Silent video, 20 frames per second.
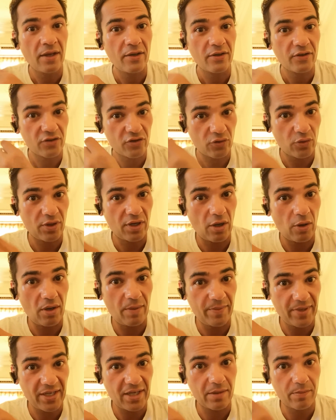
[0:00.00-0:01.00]
So now let
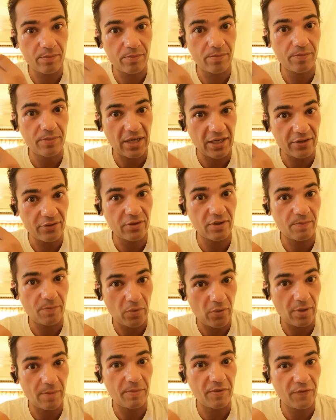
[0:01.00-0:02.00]
me get back to the
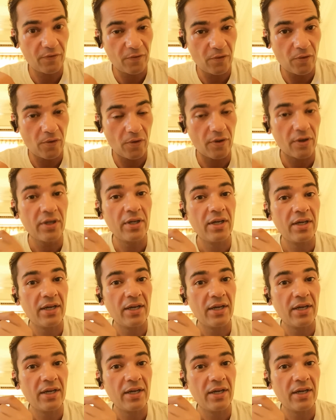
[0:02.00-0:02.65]
point before.